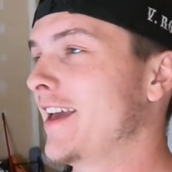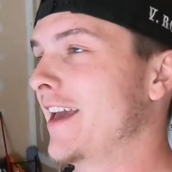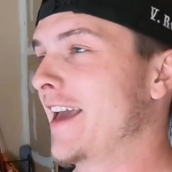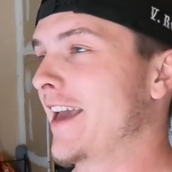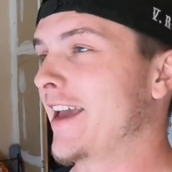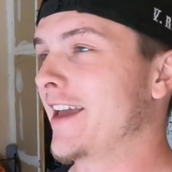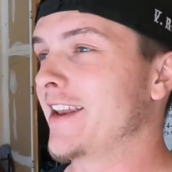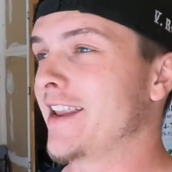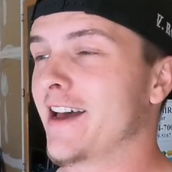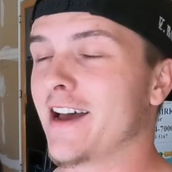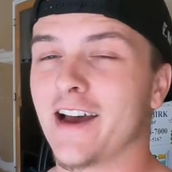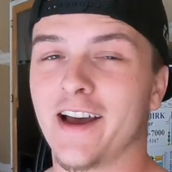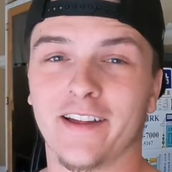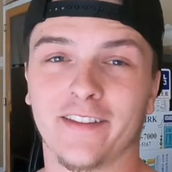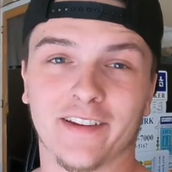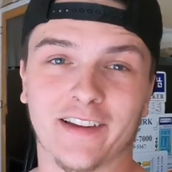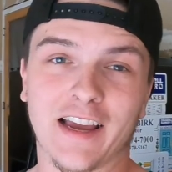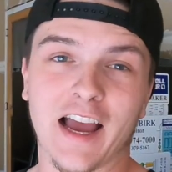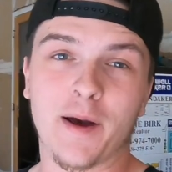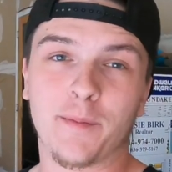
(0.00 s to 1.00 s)
And
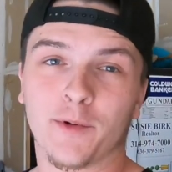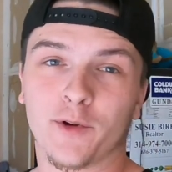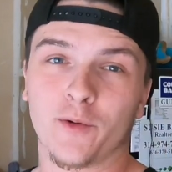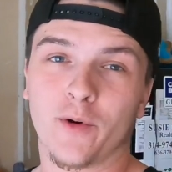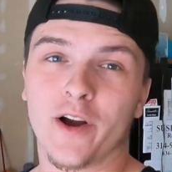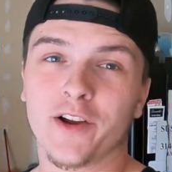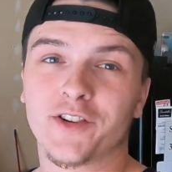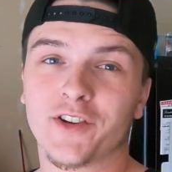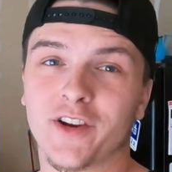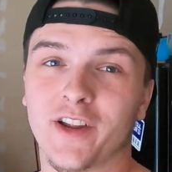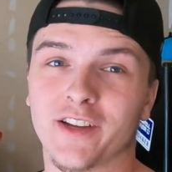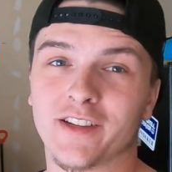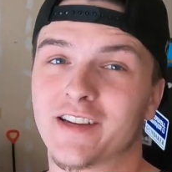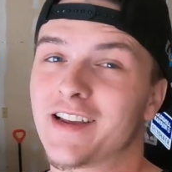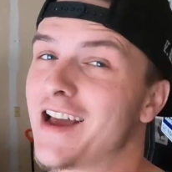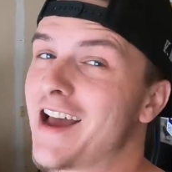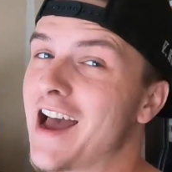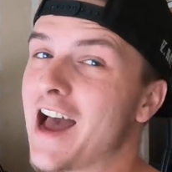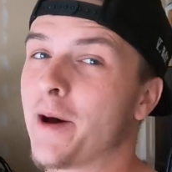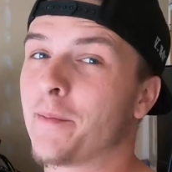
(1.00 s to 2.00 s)
the common question is,
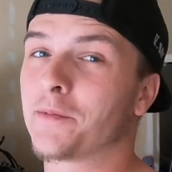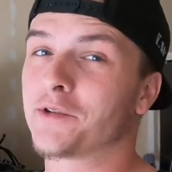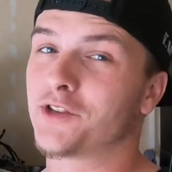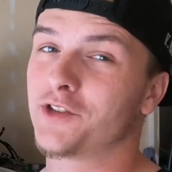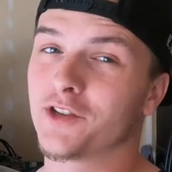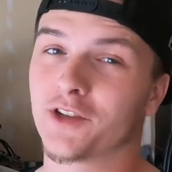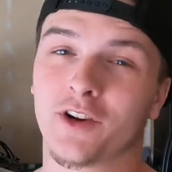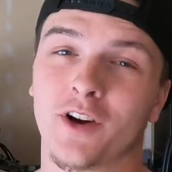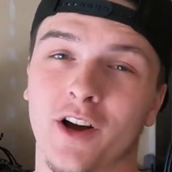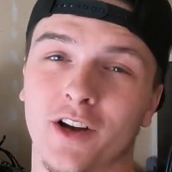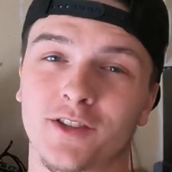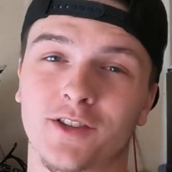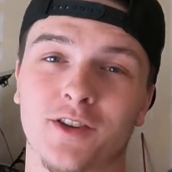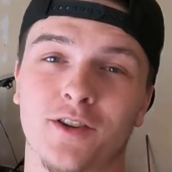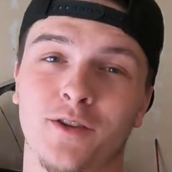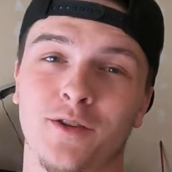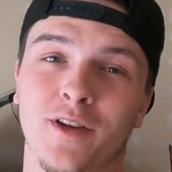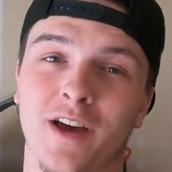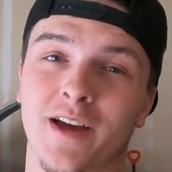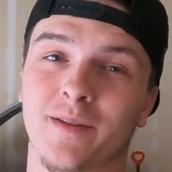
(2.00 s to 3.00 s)
how much does it cost to
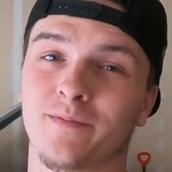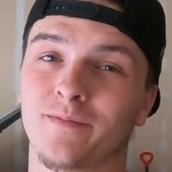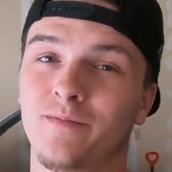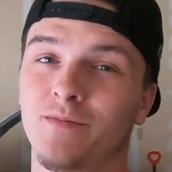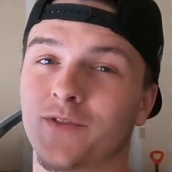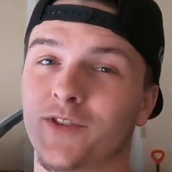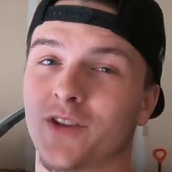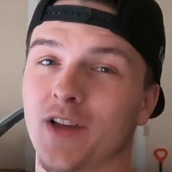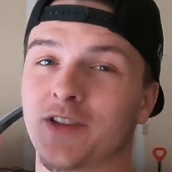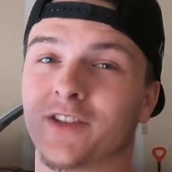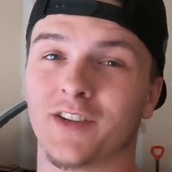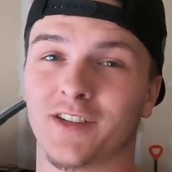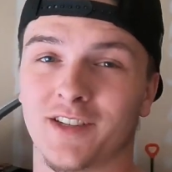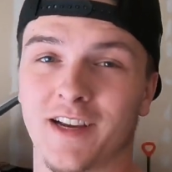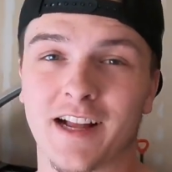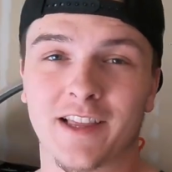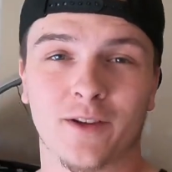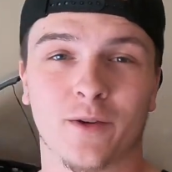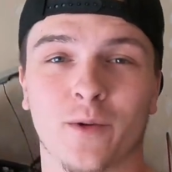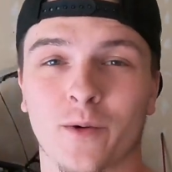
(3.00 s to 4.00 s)
do that? So that's
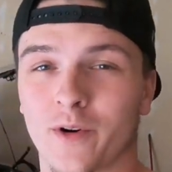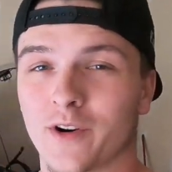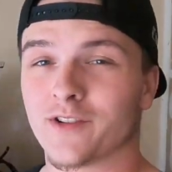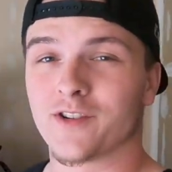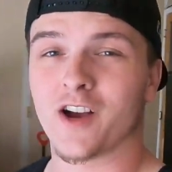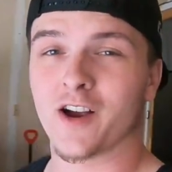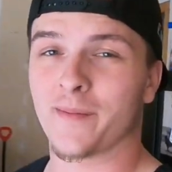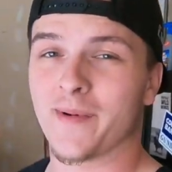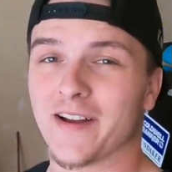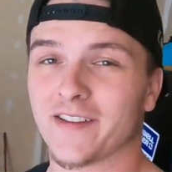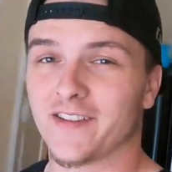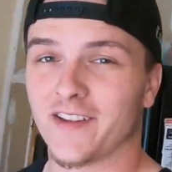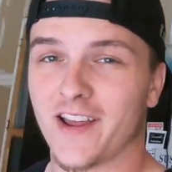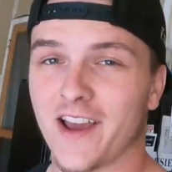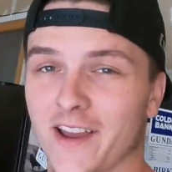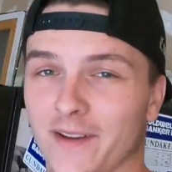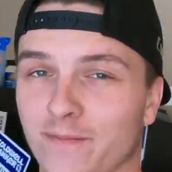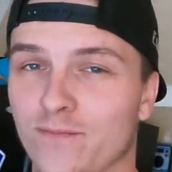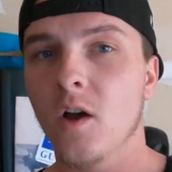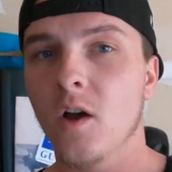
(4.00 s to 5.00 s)
exactly what we're gonna talk about
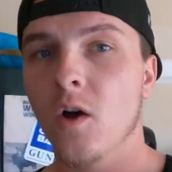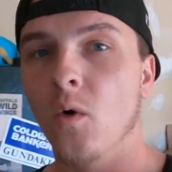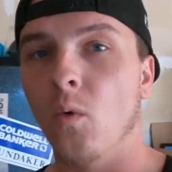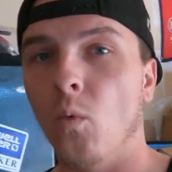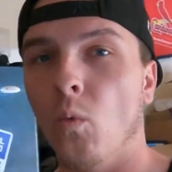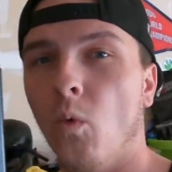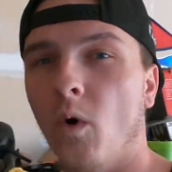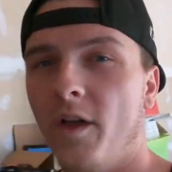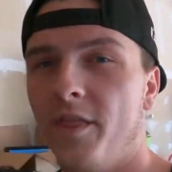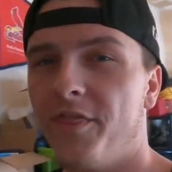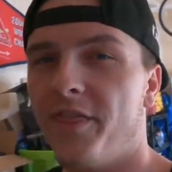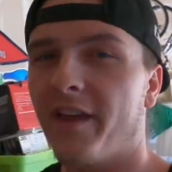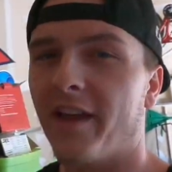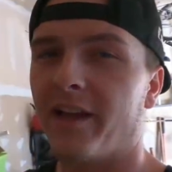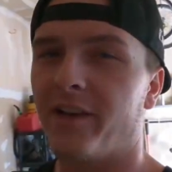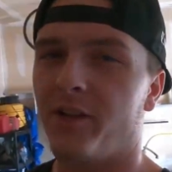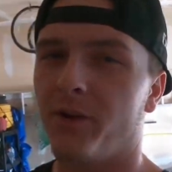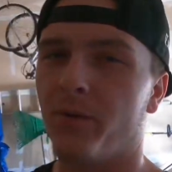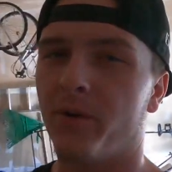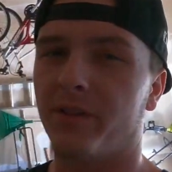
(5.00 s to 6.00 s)
today. One thing I
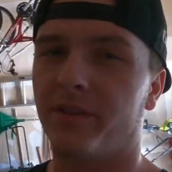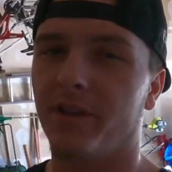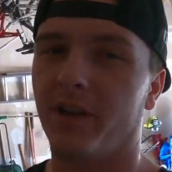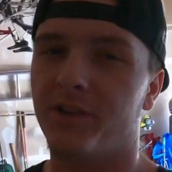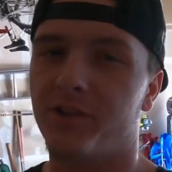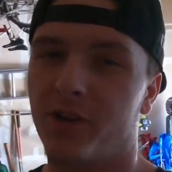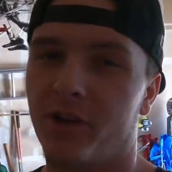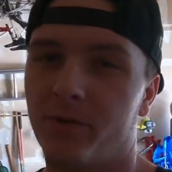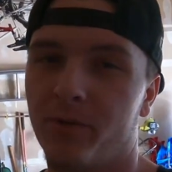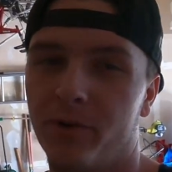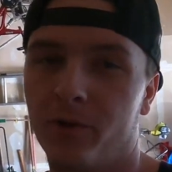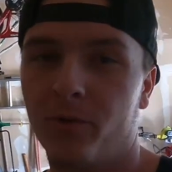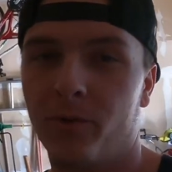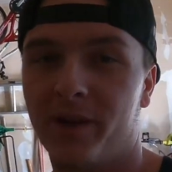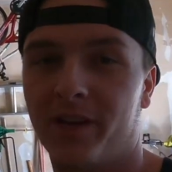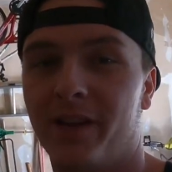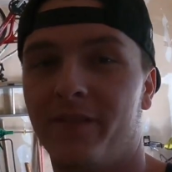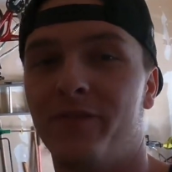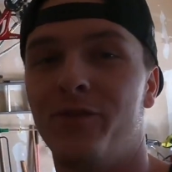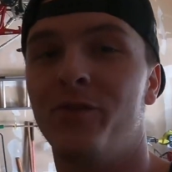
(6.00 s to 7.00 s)
do wanna touch on real
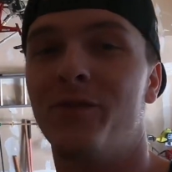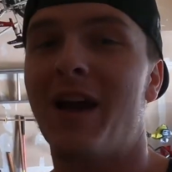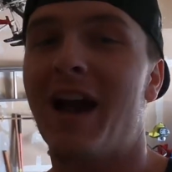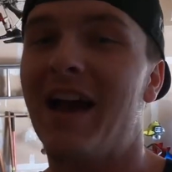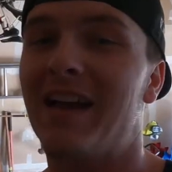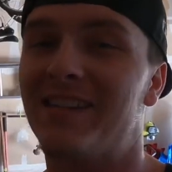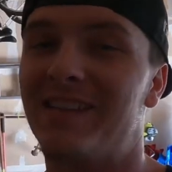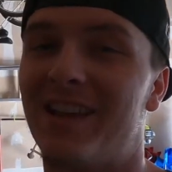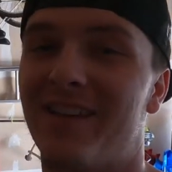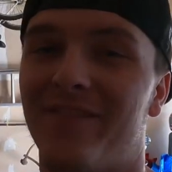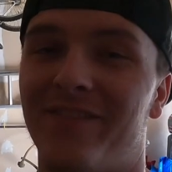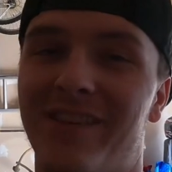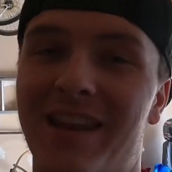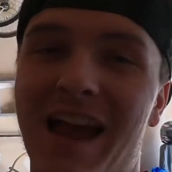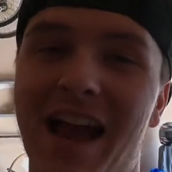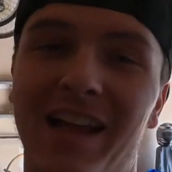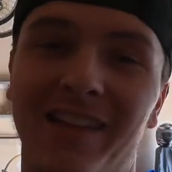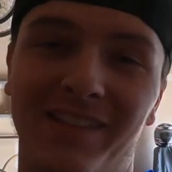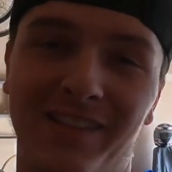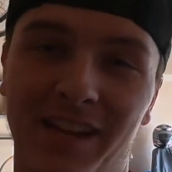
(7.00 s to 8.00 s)
quick, if you guys have
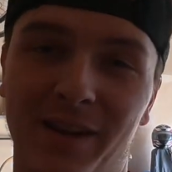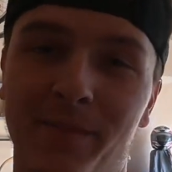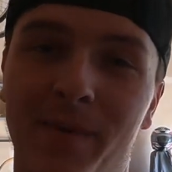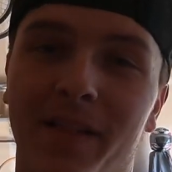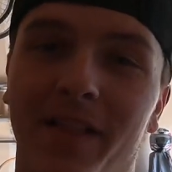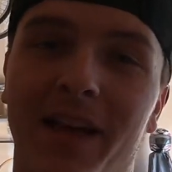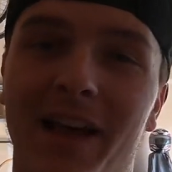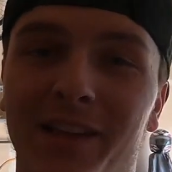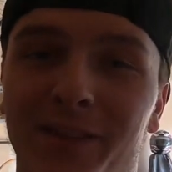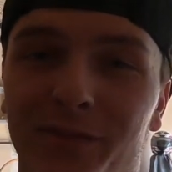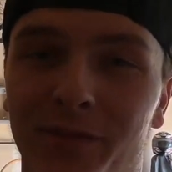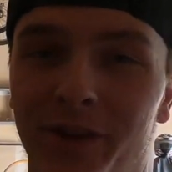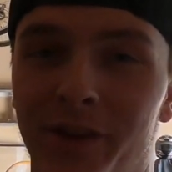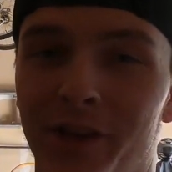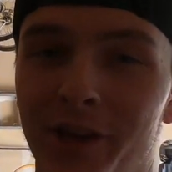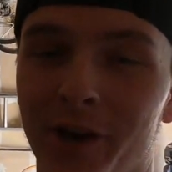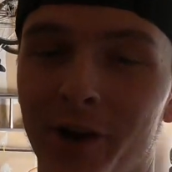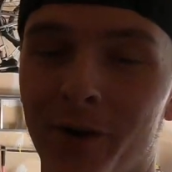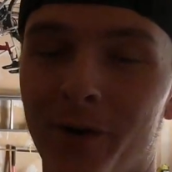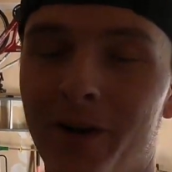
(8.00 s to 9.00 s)
not seen my last
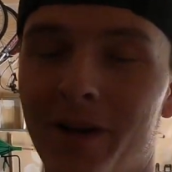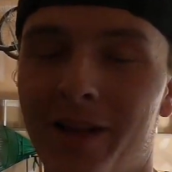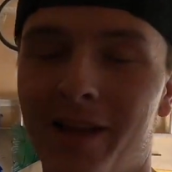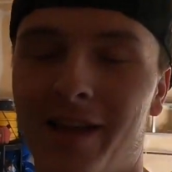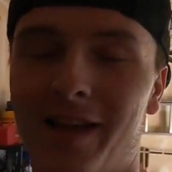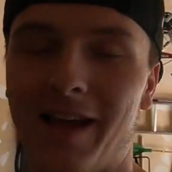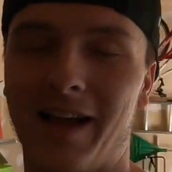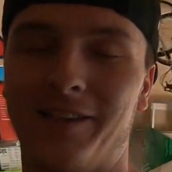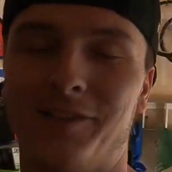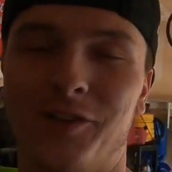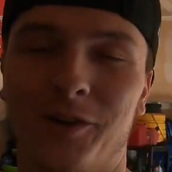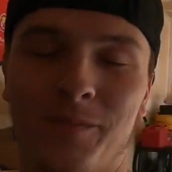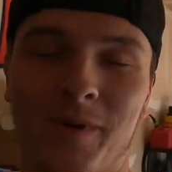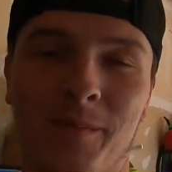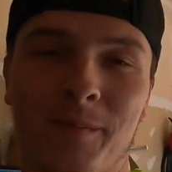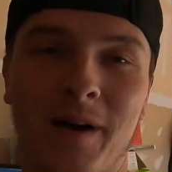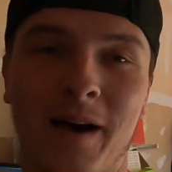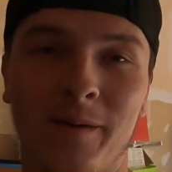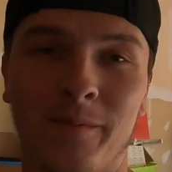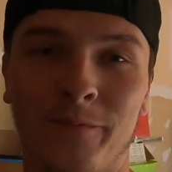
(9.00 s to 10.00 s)
video, I took my
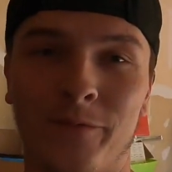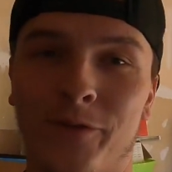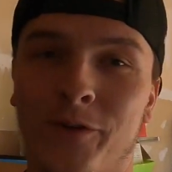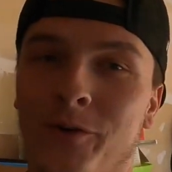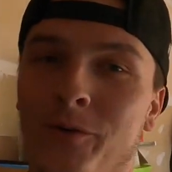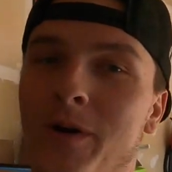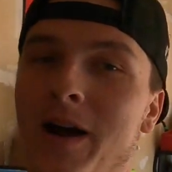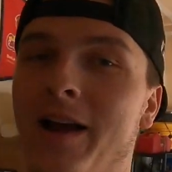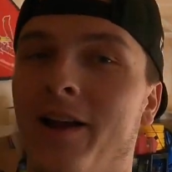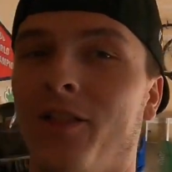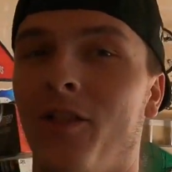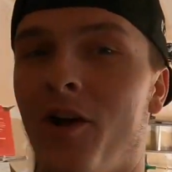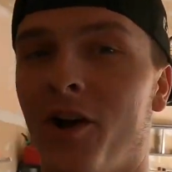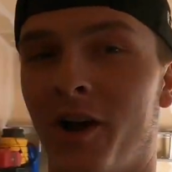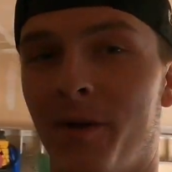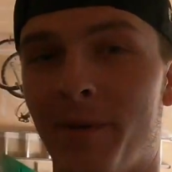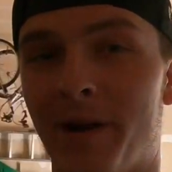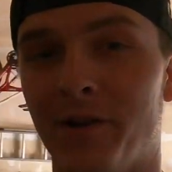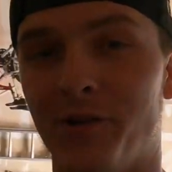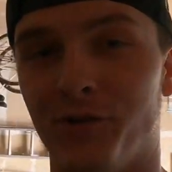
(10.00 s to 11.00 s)
mom for a ride along
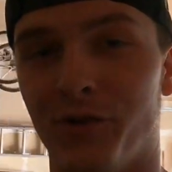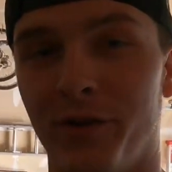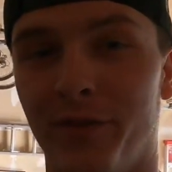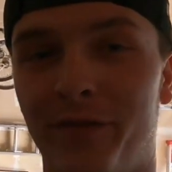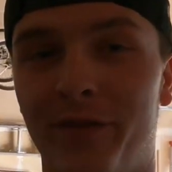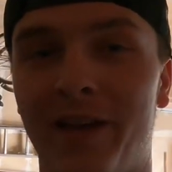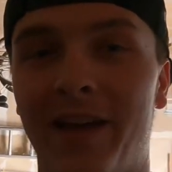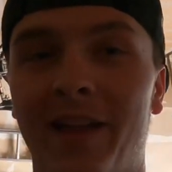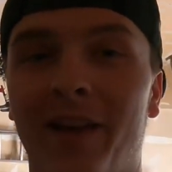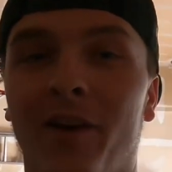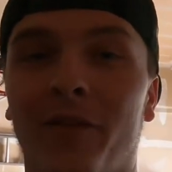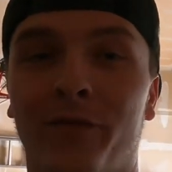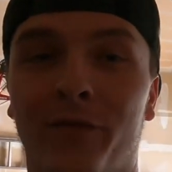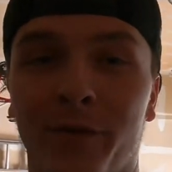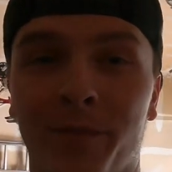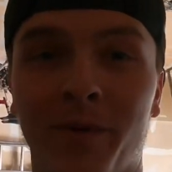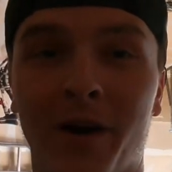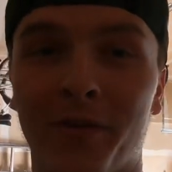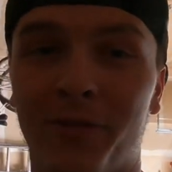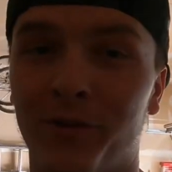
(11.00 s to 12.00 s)
in my drift vet for
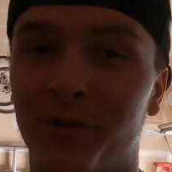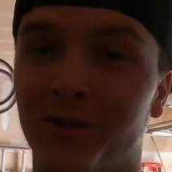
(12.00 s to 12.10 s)
Mother's